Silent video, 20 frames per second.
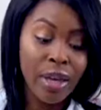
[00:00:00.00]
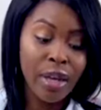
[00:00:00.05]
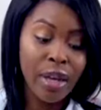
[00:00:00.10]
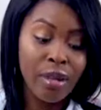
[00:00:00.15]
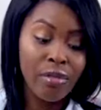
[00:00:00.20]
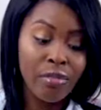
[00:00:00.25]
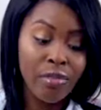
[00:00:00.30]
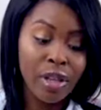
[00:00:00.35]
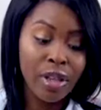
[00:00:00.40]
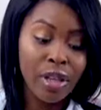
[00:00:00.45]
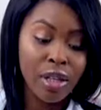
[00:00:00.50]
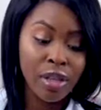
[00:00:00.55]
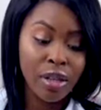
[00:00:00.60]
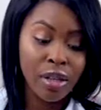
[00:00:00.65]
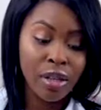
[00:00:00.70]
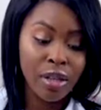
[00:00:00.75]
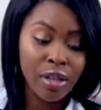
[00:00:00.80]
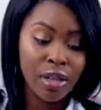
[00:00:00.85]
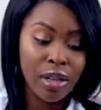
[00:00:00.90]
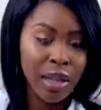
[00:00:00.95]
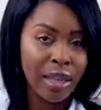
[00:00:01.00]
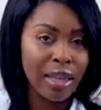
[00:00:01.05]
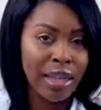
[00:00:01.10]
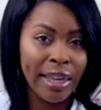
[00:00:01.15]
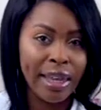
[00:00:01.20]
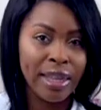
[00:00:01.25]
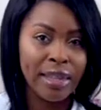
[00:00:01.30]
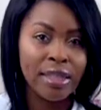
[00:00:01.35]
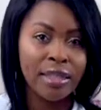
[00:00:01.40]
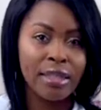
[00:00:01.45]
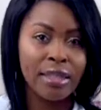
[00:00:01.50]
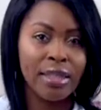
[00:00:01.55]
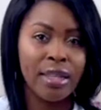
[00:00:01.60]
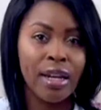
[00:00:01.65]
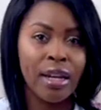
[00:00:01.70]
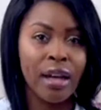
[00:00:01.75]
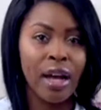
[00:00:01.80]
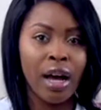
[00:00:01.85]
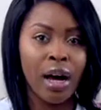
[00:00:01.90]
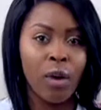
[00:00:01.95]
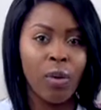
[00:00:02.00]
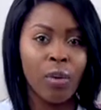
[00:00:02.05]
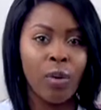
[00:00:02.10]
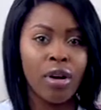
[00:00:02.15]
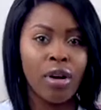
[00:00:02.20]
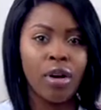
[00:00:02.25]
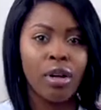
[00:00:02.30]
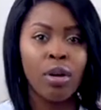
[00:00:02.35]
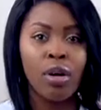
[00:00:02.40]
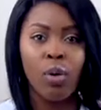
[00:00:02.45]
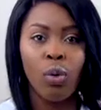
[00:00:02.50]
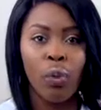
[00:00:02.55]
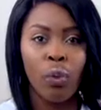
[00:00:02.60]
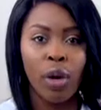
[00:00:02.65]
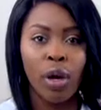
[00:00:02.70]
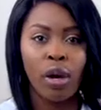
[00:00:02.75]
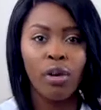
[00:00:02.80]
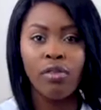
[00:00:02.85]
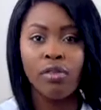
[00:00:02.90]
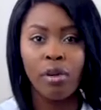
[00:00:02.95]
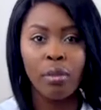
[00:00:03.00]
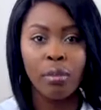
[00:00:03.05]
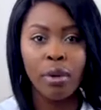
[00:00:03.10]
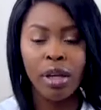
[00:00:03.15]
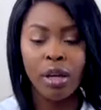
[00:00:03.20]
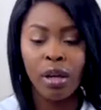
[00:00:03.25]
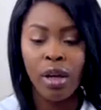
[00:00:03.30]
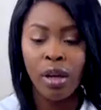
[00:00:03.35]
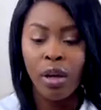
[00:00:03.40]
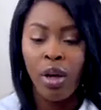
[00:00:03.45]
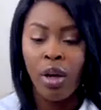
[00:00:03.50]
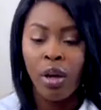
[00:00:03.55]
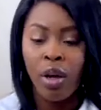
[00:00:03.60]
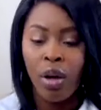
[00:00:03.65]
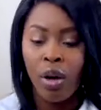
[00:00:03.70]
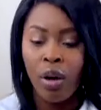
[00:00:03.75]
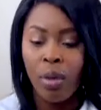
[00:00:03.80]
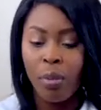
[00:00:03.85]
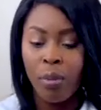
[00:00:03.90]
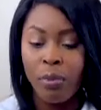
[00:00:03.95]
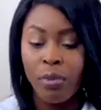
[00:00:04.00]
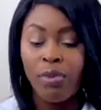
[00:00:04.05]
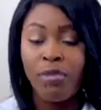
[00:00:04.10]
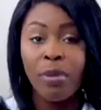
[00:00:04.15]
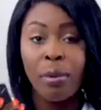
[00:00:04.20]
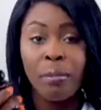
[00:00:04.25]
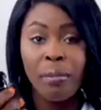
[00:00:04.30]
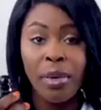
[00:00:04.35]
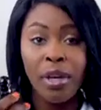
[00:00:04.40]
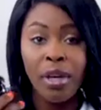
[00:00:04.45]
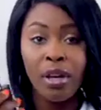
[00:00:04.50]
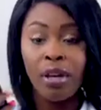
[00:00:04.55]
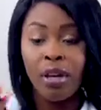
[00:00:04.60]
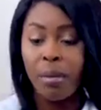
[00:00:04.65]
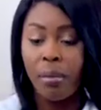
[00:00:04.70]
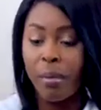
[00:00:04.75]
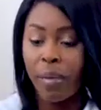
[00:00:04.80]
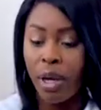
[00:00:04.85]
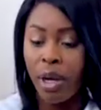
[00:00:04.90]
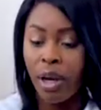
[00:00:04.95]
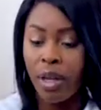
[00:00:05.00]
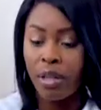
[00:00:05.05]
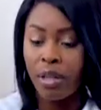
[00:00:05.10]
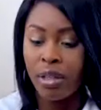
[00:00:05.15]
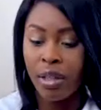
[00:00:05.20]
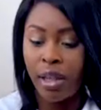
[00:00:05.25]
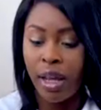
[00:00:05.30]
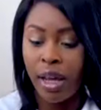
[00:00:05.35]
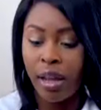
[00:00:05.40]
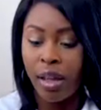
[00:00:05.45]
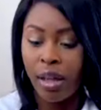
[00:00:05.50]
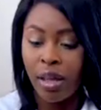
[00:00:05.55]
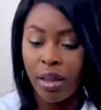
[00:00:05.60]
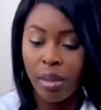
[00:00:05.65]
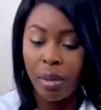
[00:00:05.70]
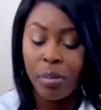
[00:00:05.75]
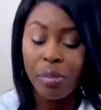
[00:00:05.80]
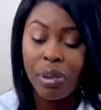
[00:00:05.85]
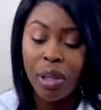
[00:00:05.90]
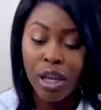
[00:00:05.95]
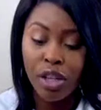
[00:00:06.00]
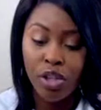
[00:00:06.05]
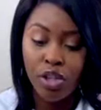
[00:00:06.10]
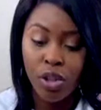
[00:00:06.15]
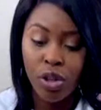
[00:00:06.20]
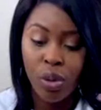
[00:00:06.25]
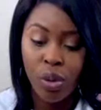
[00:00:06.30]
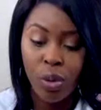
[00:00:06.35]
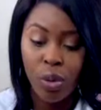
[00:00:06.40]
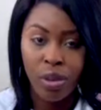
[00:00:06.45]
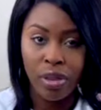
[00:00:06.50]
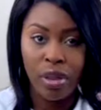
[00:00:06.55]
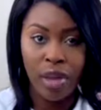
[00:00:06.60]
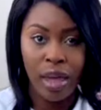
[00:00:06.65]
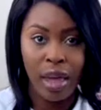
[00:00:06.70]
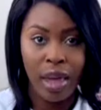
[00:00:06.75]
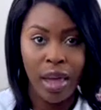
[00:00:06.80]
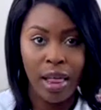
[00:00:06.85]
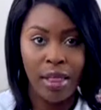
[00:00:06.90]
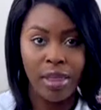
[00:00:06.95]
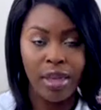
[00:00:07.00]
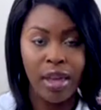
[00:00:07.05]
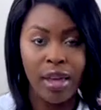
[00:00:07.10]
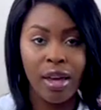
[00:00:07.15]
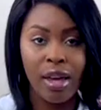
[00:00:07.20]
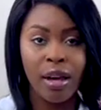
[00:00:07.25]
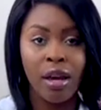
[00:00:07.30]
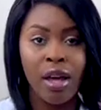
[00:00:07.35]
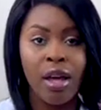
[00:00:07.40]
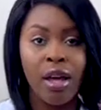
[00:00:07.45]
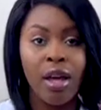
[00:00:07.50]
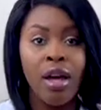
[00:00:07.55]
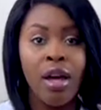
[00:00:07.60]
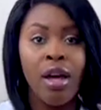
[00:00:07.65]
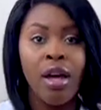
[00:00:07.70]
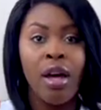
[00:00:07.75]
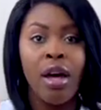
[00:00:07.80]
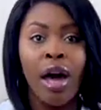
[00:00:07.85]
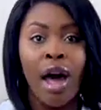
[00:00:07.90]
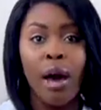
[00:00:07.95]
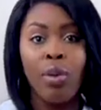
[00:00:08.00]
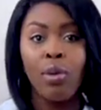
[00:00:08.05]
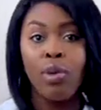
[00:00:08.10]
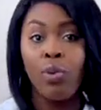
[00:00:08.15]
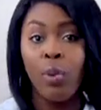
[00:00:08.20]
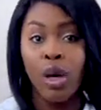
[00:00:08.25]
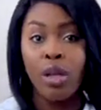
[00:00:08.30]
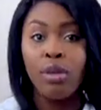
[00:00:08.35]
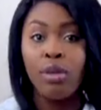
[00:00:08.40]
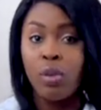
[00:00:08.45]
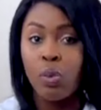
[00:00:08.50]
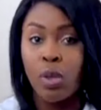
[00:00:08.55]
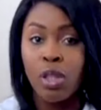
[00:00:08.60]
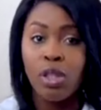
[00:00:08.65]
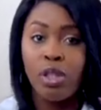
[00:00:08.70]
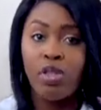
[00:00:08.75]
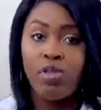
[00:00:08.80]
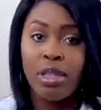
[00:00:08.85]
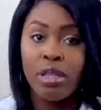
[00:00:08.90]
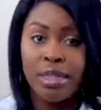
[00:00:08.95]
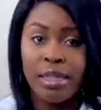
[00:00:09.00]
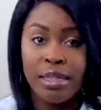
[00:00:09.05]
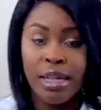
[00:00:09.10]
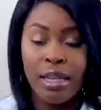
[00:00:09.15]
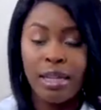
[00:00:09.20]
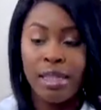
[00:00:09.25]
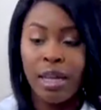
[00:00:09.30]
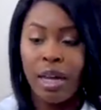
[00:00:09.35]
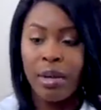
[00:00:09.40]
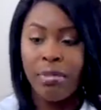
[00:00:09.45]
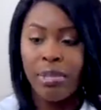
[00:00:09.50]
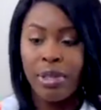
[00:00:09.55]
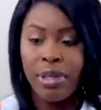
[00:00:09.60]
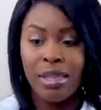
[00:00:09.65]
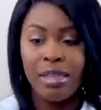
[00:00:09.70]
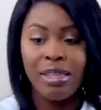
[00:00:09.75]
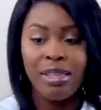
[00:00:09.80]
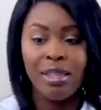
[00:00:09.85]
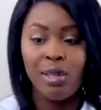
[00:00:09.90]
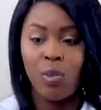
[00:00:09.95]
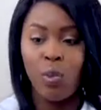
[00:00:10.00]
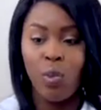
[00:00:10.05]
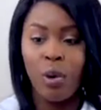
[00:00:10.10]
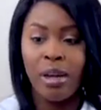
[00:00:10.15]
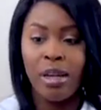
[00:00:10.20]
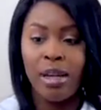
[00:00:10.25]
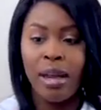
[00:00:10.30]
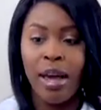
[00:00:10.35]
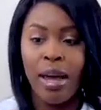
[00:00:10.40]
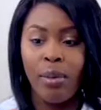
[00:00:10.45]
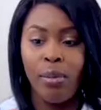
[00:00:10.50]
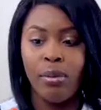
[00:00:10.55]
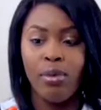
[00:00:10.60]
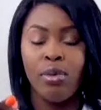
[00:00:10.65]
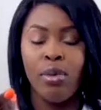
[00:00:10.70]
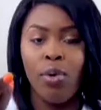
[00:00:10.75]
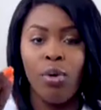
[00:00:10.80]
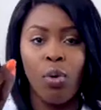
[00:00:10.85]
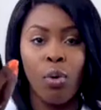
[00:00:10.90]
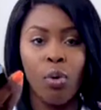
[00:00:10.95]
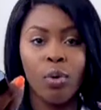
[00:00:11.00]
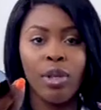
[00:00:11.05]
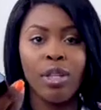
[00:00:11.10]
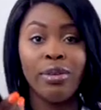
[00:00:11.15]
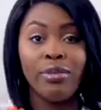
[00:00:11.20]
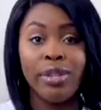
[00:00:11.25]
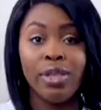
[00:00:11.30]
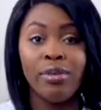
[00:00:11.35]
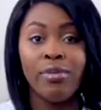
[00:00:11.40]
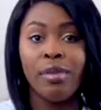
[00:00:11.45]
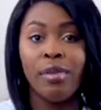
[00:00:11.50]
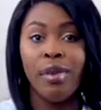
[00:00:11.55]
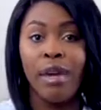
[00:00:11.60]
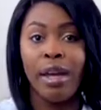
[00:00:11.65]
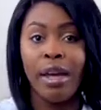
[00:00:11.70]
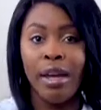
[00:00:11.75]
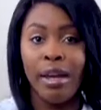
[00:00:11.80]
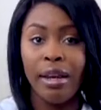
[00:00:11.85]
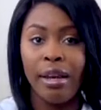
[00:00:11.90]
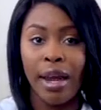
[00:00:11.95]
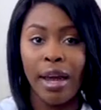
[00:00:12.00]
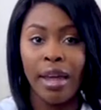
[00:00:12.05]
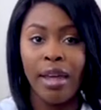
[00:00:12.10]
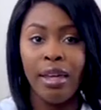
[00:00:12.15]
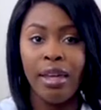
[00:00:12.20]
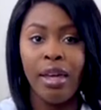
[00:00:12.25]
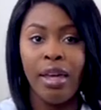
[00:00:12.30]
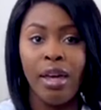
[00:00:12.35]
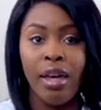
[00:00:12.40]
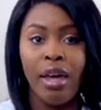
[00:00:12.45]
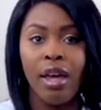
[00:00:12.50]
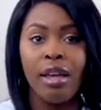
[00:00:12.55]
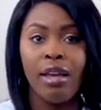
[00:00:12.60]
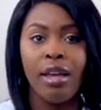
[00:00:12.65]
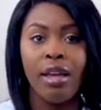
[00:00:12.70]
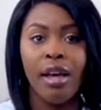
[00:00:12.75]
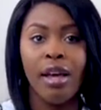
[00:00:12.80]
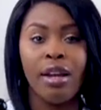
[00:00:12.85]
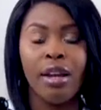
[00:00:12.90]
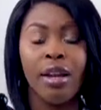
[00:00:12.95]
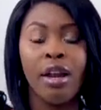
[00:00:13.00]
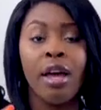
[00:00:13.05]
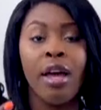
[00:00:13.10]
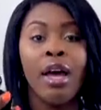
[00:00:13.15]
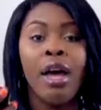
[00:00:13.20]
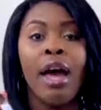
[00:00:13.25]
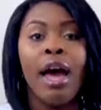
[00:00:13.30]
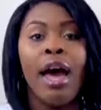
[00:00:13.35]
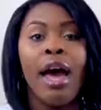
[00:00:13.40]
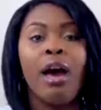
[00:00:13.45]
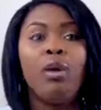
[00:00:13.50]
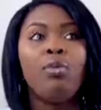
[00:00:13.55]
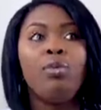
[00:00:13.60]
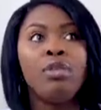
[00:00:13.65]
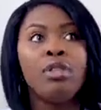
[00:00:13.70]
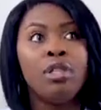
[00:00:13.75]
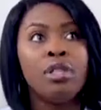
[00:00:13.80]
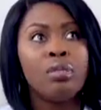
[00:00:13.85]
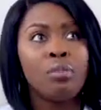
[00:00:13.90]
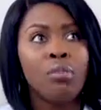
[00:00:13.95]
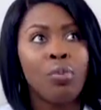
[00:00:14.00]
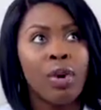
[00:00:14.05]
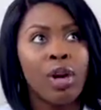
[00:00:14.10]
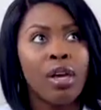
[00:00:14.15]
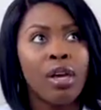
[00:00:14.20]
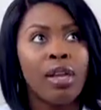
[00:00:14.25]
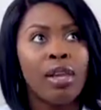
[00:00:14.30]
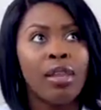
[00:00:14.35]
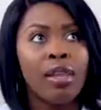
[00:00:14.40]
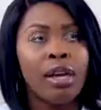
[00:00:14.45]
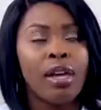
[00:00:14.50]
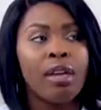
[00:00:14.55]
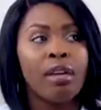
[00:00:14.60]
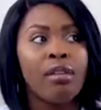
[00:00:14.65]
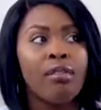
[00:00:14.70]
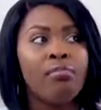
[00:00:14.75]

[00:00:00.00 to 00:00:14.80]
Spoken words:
a really good like 8 to 10 hour wear from it. For me, compared to like the Pleasure or the Alien, I would wear those ones during the daytime, but then this one I would only reach for it at night, and then I won't spray it like